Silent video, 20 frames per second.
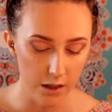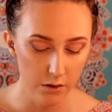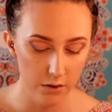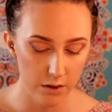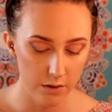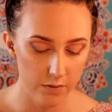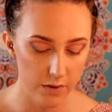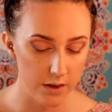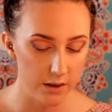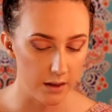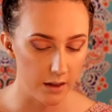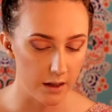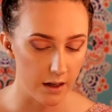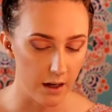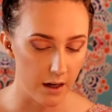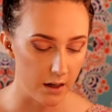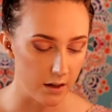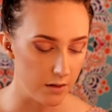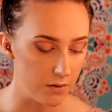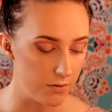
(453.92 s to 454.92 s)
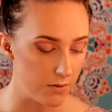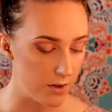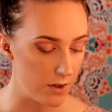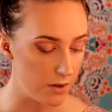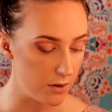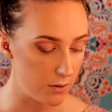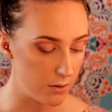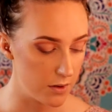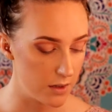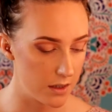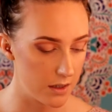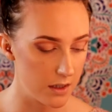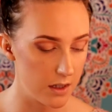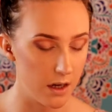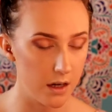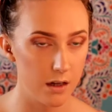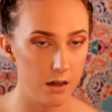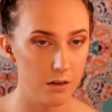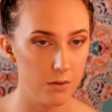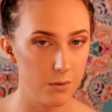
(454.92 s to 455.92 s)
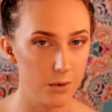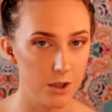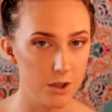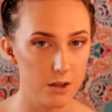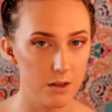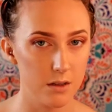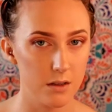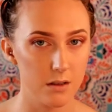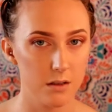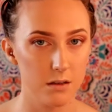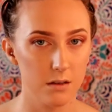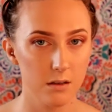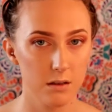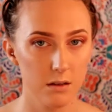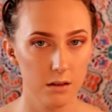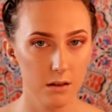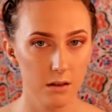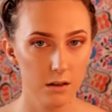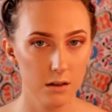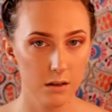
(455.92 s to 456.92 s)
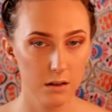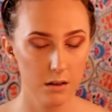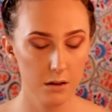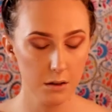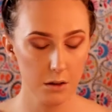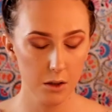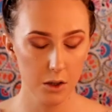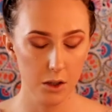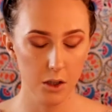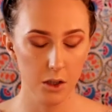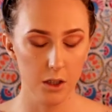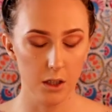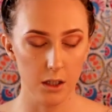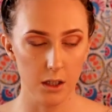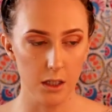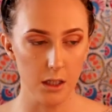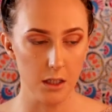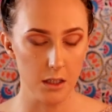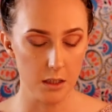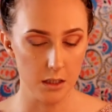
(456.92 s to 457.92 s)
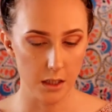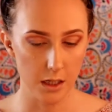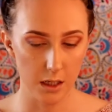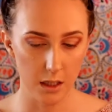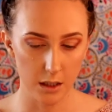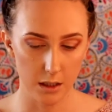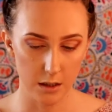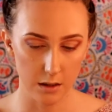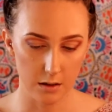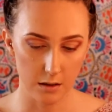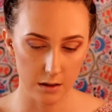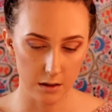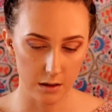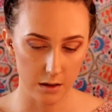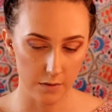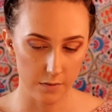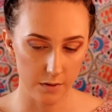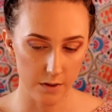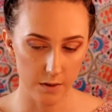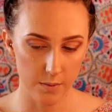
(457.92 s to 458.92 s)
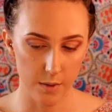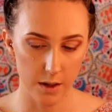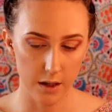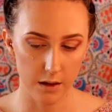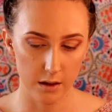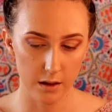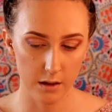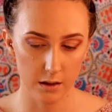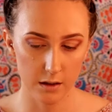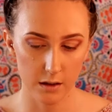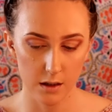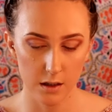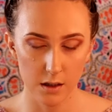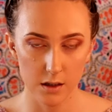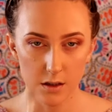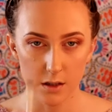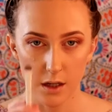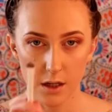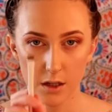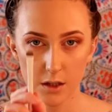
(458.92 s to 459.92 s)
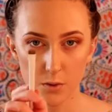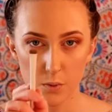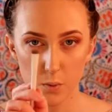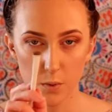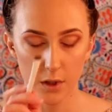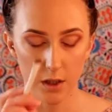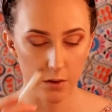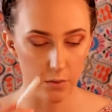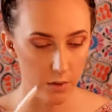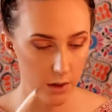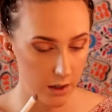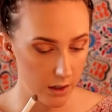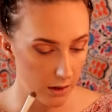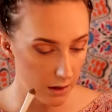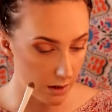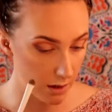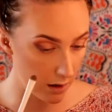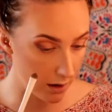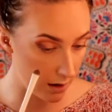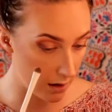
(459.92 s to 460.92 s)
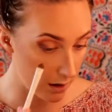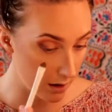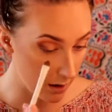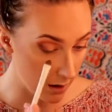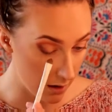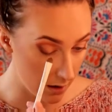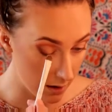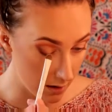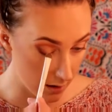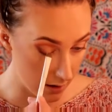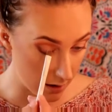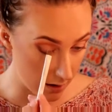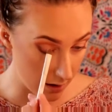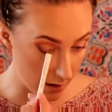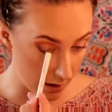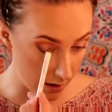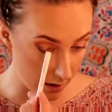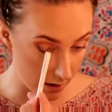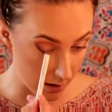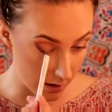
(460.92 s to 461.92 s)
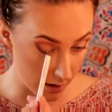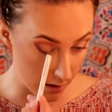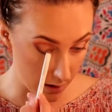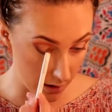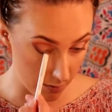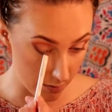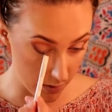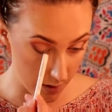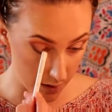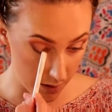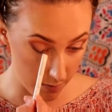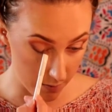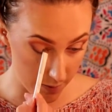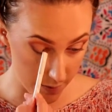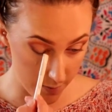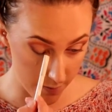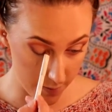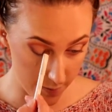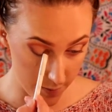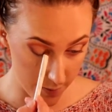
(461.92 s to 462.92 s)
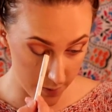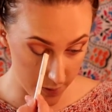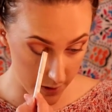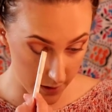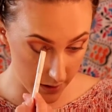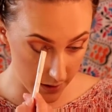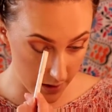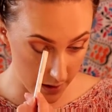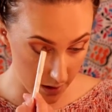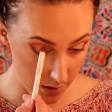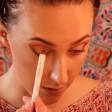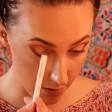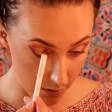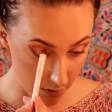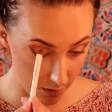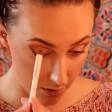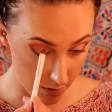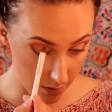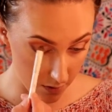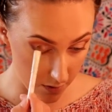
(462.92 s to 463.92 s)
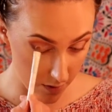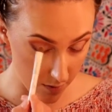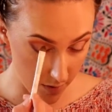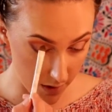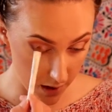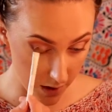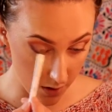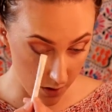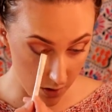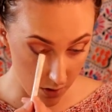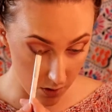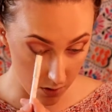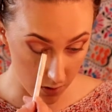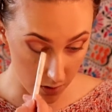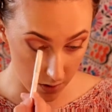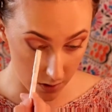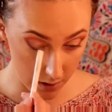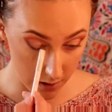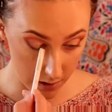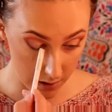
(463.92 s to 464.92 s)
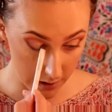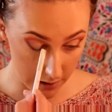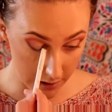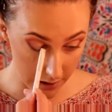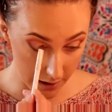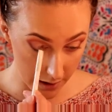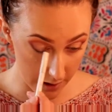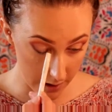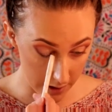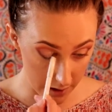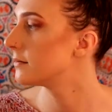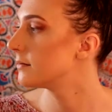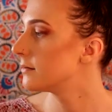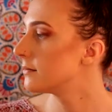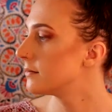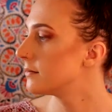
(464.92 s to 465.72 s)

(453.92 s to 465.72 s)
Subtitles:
don't even think I've used yet, which is insane because I love this palette. So I just really went in there, and I'm going to put that over my whole lid.